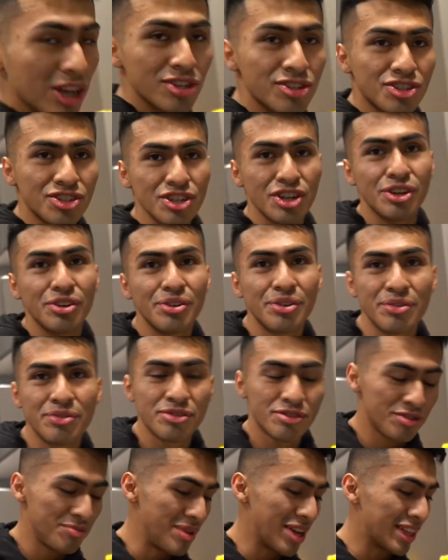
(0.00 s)
Also,
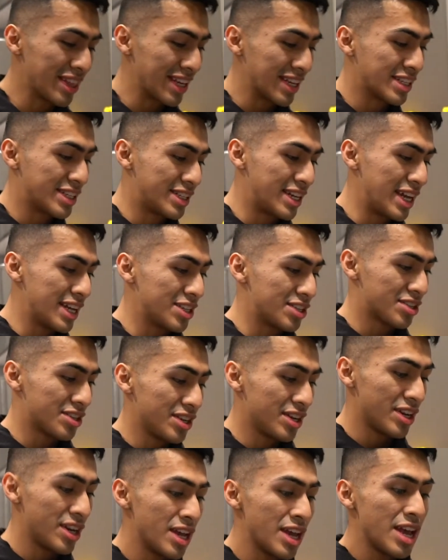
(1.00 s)
to make things taste
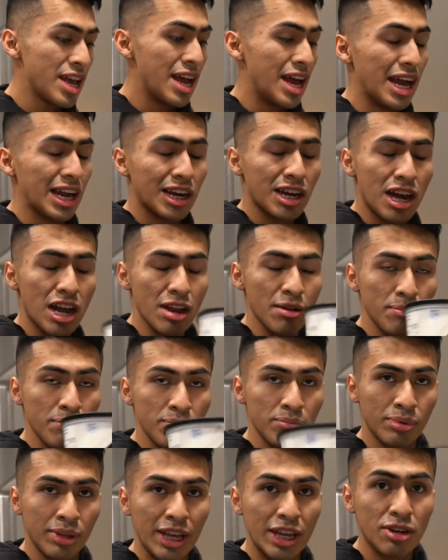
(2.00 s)
good, I
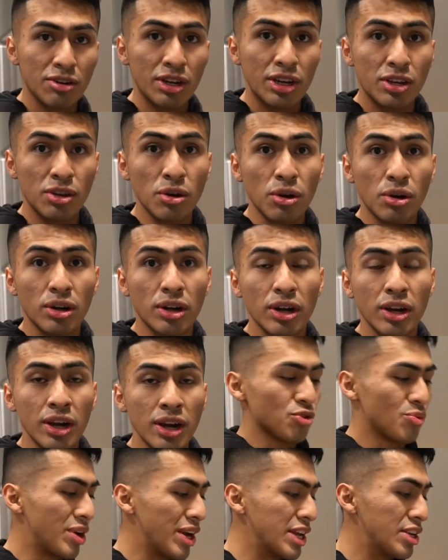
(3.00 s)
got plain Greek yogurt.
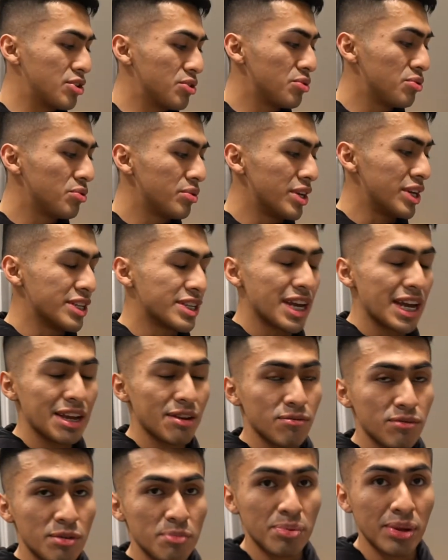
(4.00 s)
So what I do is I
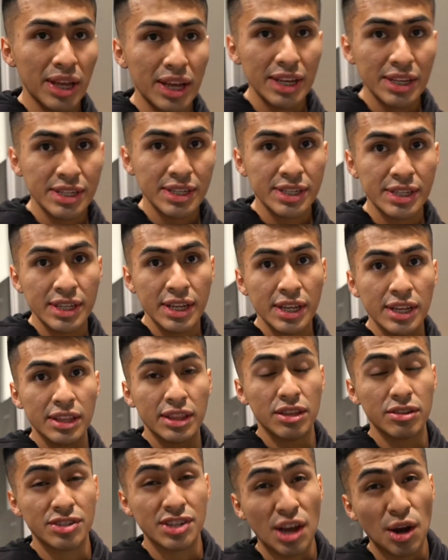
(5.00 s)
replaced
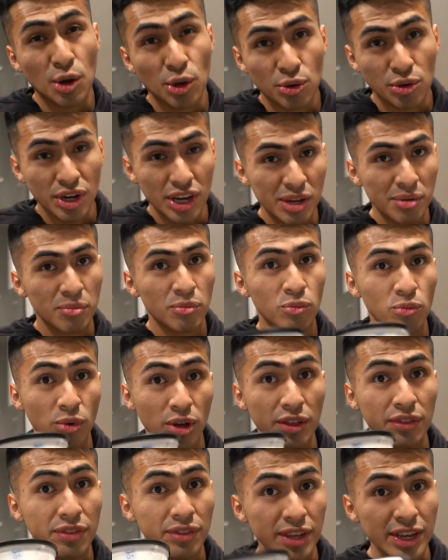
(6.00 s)
sour cream
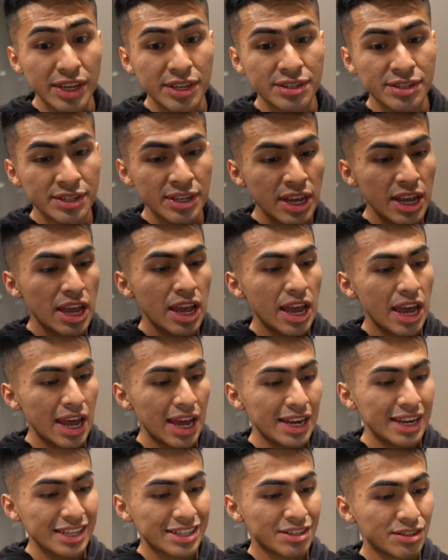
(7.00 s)
with this,
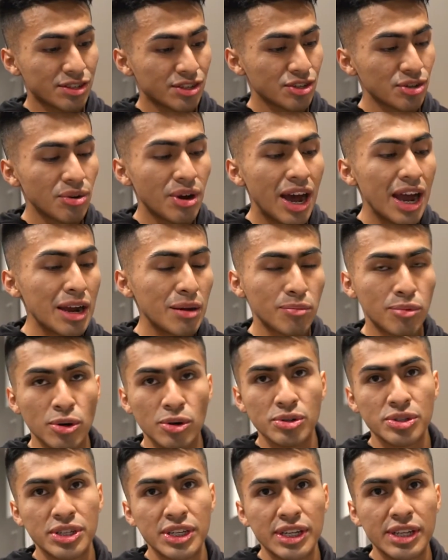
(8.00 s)
and it's so high in
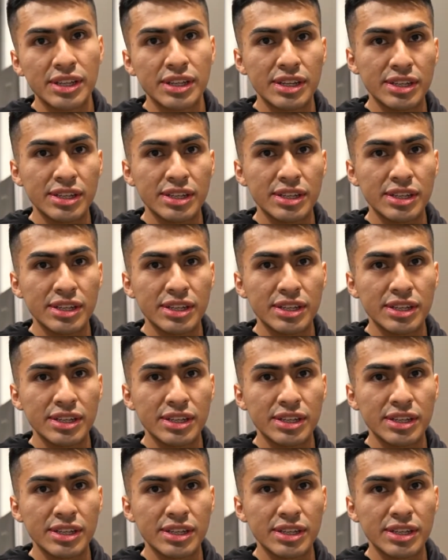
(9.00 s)
protein.